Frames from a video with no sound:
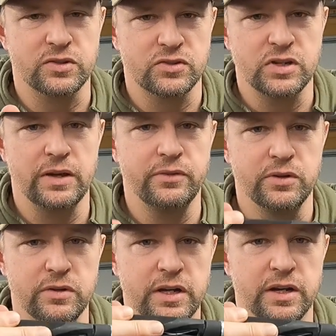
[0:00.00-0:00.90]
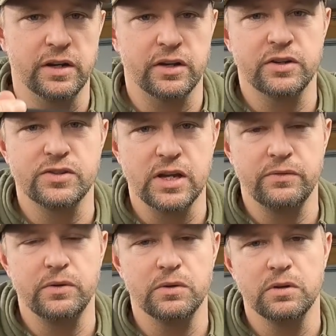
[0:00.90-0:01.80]
It's going to save you, and it could
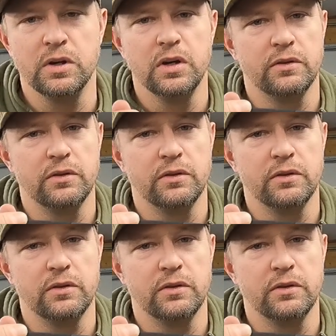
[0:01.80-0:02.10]
save you